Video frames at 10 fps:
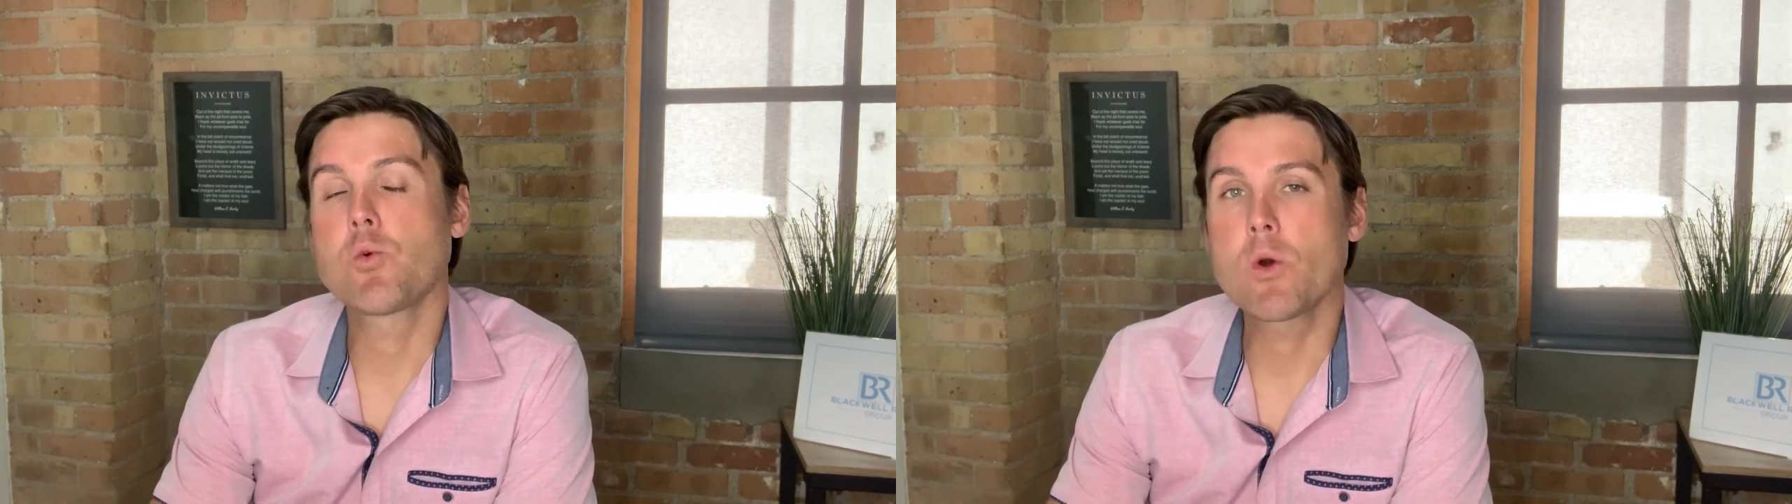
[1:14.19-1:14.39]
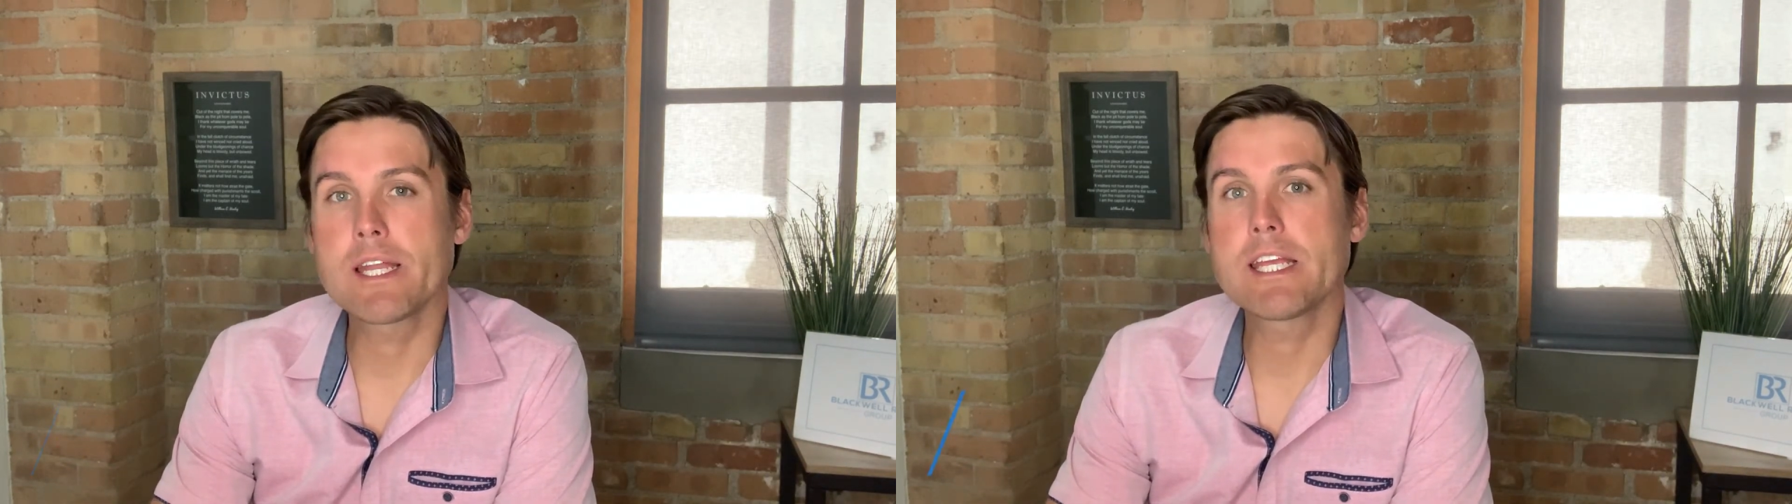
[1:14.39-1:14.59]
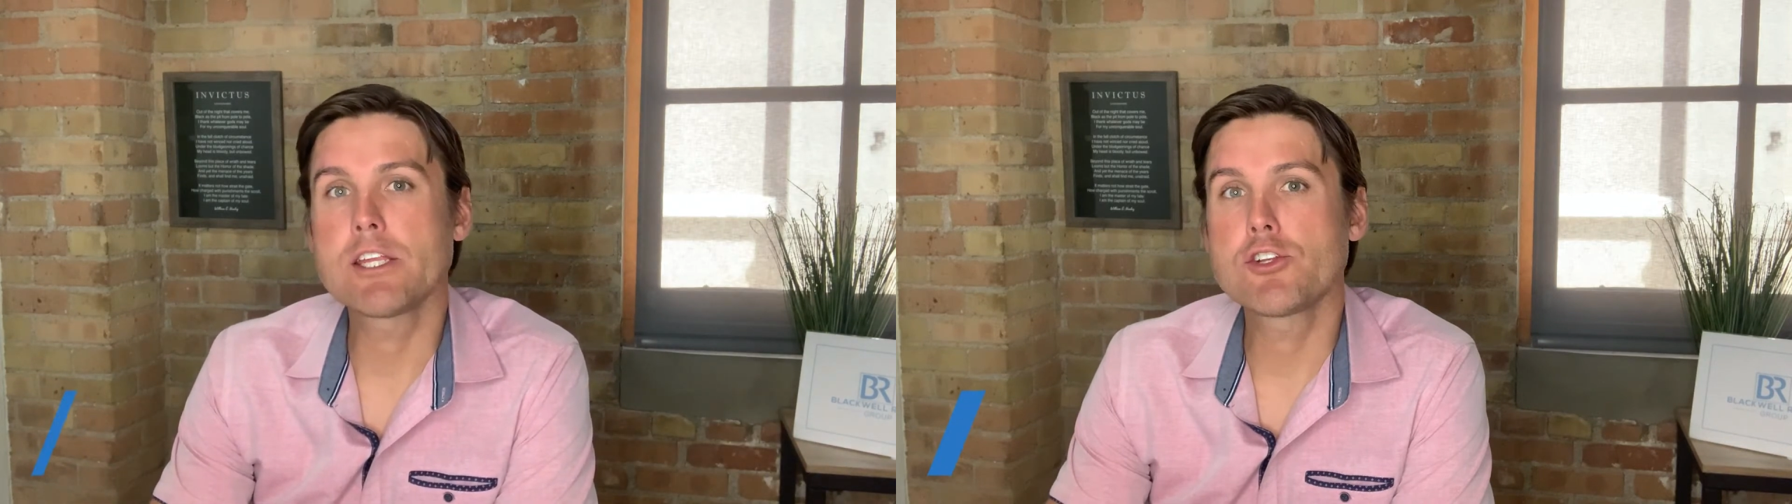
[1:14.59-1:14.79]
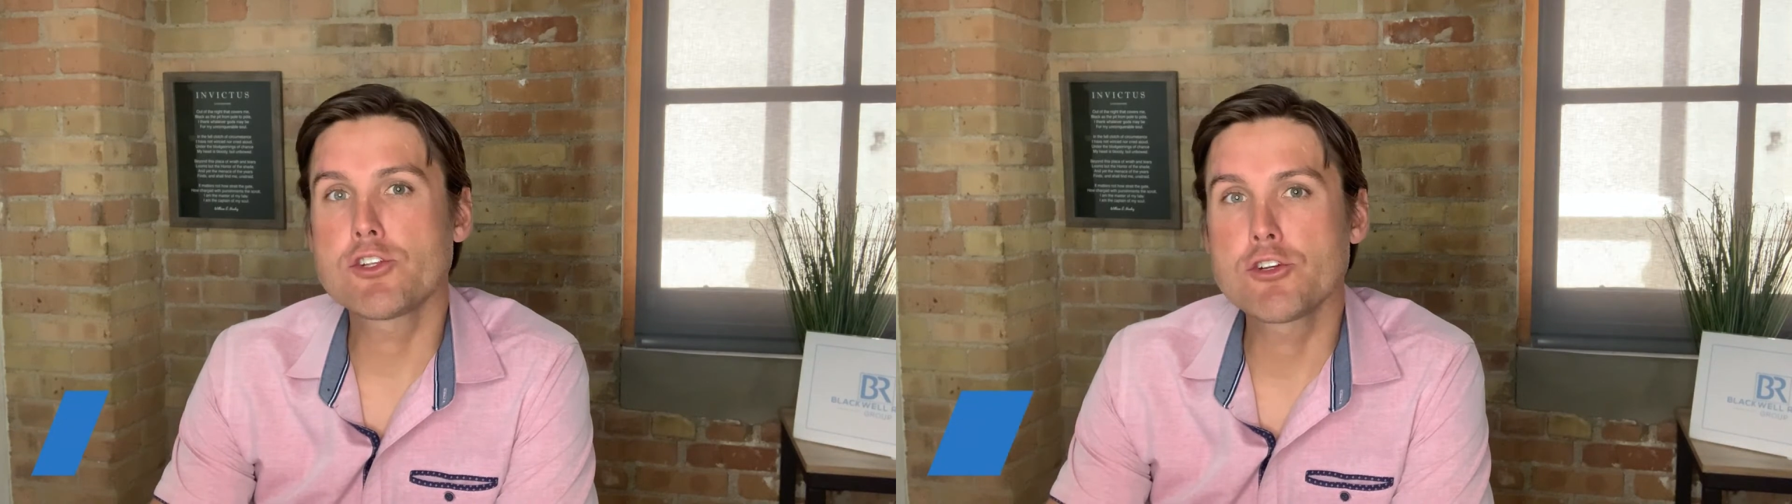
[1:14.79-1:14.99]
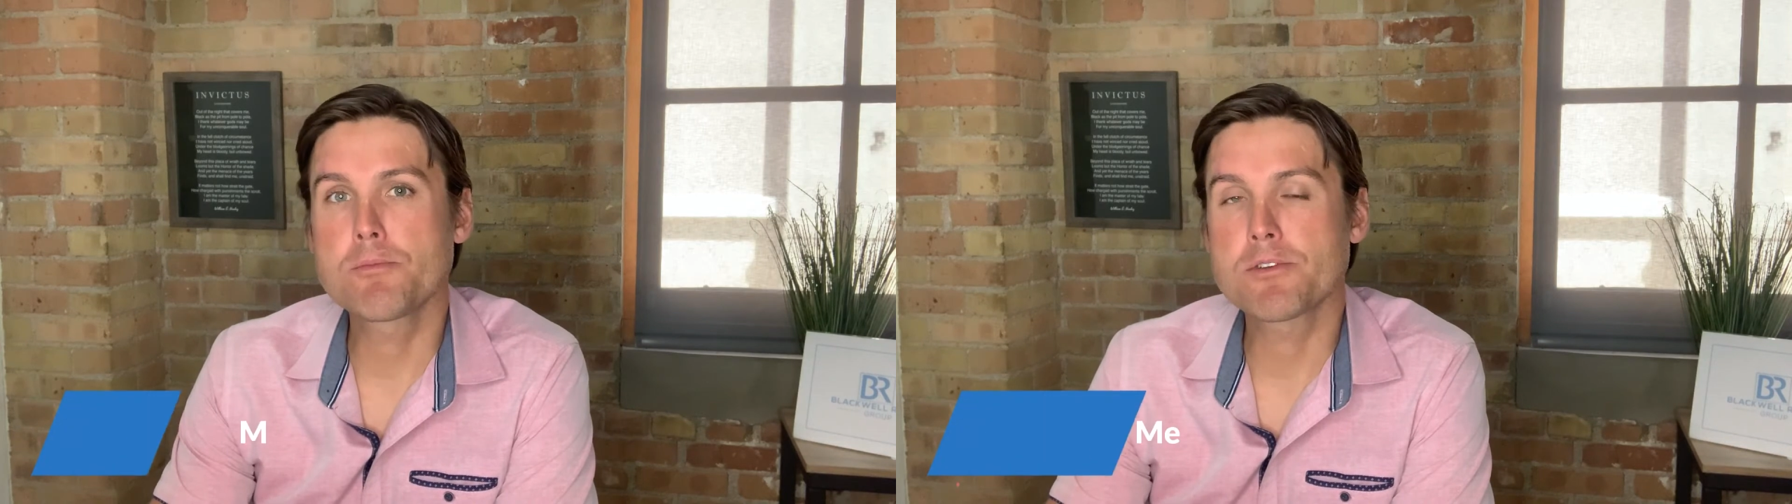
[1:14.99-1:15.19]

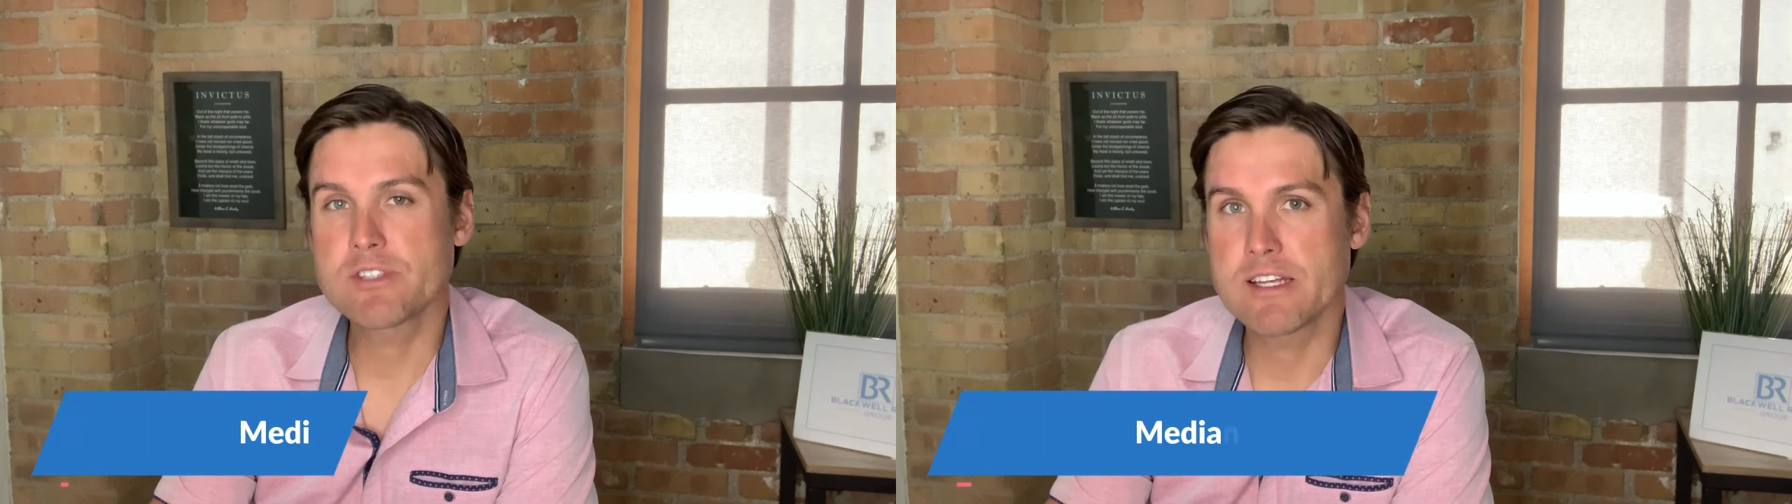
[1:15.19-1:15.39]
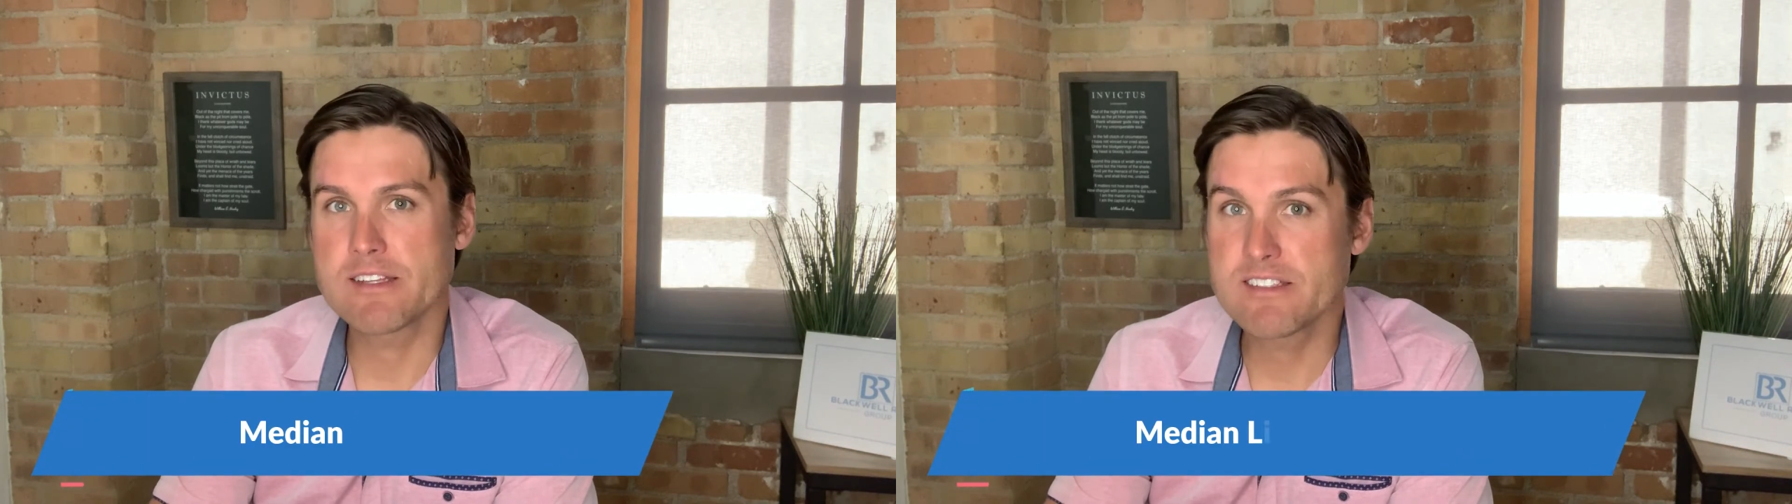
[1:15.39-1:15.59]
22%.